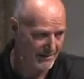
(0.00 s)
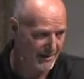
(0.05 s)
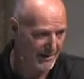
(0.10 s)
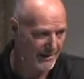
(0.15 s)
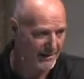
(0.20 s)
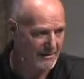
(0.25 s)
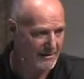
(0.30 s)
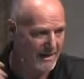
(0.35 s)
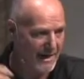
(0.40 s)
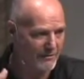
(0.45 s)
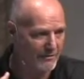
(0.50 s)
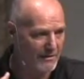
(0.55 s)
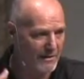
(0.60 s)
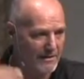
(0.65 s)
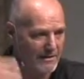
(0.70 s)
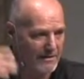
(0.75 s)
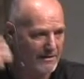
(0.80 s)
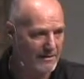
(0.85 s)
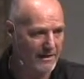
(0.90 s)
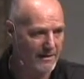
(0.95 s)
It's having
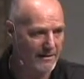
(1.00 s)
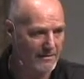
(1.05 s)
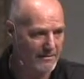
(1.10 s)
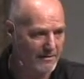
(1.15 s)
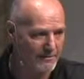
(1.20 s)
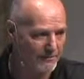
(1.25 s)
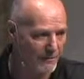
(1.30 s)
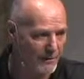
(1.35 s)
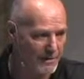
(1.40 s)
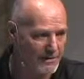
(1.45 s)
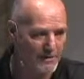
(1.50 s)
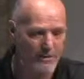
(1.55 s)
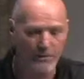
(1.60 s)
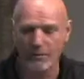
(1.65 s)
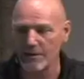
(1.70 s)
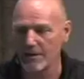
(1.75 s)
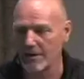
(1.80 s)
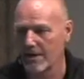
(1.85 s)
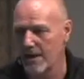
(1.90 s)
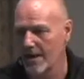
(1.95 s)
a sense of what's
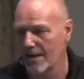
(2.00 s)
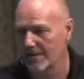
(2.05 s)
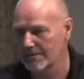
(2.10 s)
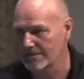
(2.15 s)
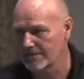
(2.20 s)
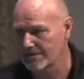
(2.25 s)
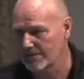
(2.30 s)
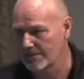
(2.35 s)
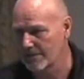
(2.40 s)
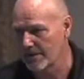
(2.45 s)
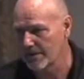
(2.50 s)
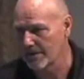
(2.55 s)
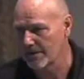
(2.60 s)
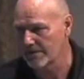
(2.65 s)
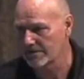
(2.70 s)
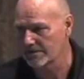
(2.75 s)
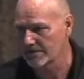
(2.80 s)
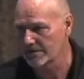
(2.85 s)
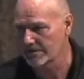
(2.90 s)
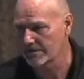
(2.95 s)
going on in somebody
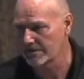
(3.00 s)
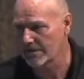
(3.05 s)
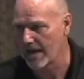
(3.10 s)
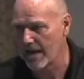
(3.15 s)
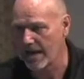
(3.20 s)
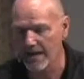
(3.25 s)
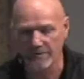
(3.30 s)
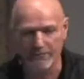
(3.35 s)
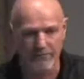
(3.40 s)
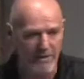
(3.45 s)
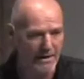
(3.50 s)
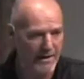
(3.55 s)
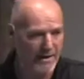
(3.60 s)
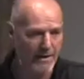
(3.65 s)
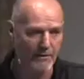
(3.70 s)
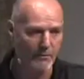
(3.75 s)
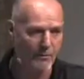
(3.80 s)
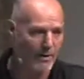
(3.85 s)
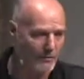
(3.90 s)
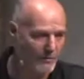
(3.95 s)
else's life
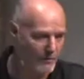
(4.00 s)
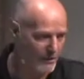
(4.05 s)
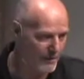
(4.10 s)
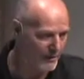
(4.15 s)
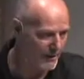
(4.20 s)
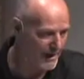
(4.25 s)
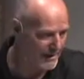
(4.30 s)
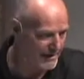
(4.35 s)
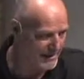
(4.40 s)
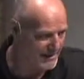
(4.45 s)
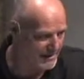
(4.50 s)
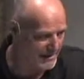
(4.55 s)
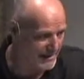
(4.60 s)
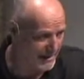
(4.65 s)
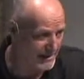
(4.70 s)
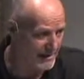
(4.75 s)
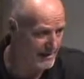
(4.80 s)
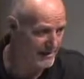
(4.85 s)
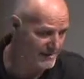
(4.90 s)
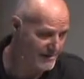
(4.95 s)
and what their greatest
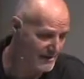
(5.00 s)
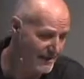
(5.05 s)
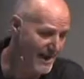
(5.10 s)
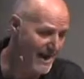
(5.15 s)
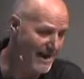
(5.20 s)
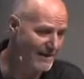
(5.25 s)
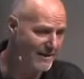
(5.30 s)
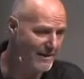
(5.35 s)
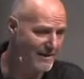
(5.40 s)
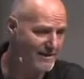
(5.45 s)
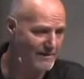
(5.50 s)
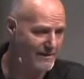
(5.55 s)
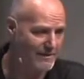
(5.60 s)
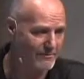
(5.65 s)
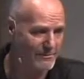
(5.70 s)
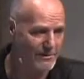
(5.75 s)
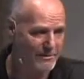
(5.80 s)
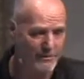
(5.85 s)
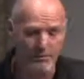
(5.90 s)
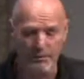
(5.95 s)
need is. In that case, it
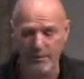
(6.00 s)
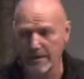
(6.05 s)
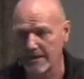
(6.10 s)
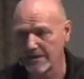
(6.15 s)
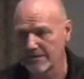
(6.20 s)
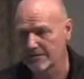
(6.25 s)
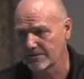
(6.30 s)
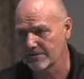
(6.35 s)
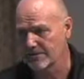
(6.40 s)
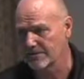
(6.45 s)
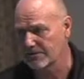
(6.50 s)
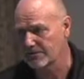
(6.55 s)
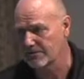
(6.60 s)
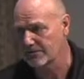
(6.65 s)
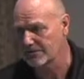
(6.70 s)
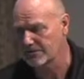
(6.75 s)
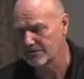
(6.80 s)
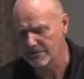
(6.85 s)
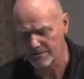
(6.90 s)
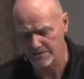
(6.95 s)
was a relationship
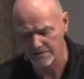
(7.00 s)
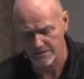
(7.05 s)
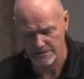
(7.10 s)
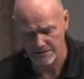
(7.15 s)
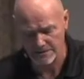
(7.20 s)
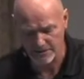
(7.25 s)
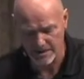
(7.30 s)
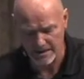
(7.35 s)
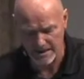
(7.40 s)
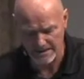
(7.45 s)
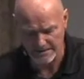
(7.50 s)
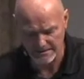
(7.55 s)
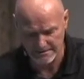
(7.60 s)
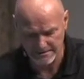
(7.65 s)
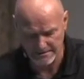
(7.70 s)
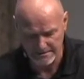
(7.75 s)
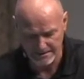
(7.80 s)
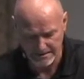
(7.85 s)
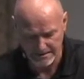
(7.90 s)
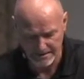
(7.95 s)
with Jesus Christ.
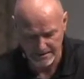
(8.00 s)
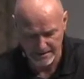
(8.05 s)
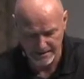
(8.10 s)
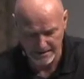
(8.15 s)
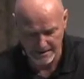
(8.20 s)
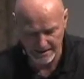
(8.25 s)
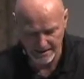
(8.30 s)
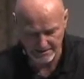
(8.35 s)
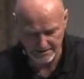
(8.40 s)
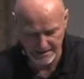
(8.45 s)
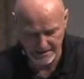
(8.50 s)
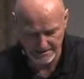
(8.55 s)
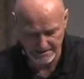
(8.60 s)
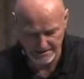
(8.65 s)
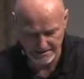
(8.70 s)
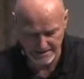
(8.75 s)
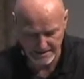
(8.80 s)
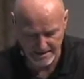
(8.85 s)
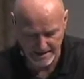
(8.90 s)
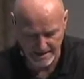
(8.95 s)
Uh, and that's
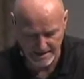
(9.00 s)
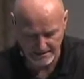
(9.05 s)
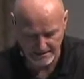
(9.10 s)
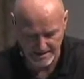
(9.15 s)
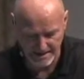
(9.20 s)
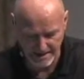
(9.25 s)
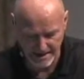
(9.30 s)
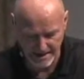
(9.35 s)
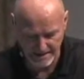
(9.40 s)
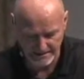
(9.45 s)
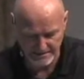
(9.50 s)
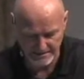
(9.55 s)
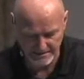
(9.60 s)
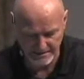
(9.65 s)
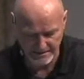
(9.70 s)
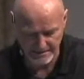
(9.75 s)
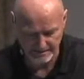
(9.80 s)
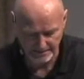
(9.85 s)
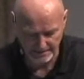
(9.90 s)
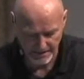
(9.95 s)
the, uh, the
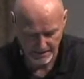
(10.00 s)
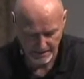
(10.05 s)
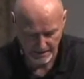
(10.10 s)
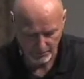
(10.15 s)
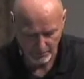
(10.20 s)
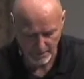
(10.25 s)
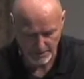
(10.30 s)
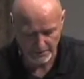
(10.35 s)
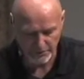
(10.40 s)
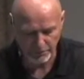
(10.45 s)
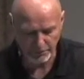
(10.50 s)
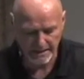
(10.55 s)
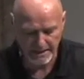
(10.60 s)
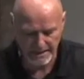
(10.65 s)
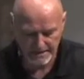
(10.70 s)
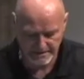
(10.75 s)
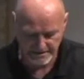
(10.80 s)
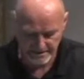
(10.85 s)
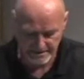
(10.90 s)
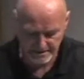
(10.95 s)
idea. What
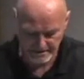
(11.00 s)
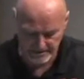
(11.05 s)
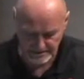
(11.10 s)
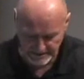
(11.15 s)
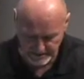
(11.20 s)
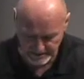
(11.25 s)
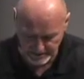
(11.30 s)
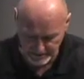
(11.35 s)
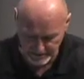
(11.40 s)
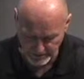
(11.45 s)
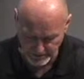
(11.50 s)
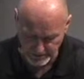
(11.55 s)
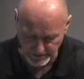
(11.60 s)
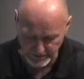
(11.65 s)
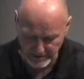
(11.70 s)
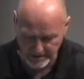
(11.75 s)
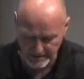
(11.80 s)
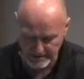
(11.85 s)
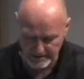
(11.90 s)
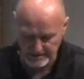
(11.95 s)
creates
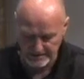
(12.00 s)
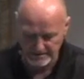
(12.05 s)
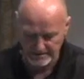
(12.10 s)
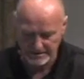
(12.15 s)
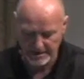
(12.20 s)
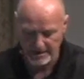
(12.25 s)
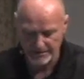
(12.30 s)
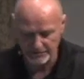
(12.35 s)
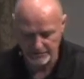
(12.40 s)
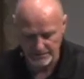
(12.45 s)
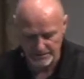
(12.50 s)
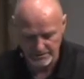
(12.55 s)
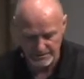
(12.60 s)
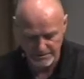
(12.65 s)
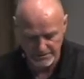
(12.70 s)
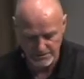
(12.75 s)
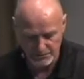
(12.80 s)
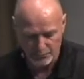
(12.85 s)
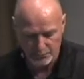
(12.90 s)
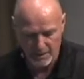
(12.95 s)
disunity?
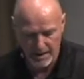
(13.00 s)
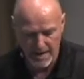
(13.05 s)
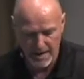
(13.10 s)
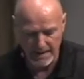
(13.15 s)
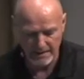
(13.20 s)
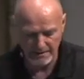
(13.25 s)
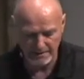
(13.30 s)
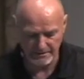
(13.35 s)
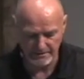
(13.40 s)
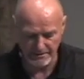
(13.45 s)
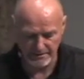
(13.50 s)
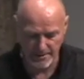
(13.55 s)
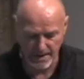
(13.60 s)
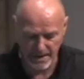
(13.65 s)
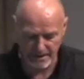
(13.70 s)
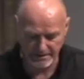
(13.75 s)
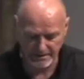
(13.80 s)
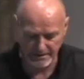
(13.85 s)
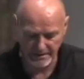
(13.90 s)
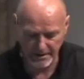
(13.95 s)
Selfishness, pride,
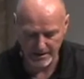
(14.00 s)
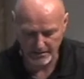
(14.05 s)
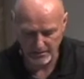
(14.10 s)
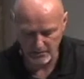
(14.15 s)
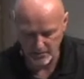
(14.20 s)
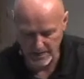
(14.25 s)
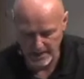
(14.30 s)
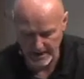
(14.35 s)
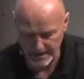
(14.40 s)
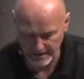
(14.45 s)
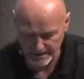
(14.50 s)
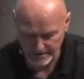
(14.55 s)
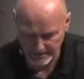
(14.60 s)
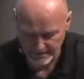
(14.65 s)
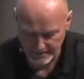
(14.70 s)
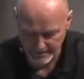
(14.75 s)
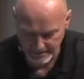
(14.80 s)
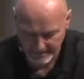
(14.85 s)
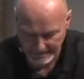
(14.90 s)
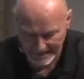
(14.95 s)
demanding our way,
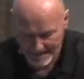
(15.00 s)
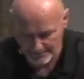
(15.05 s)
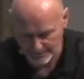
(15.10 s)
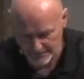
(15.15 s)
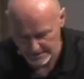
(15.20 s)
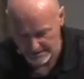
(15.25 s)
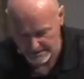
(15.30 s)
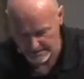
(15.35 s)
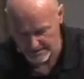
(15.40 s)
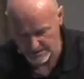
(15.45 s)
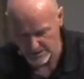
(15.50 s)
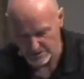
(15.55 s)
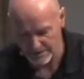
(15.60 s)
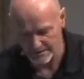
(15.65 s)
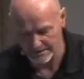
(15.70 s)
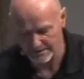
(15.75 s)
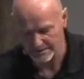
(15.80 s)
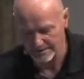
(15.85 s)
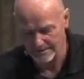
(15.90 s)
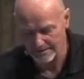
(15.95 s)
competition.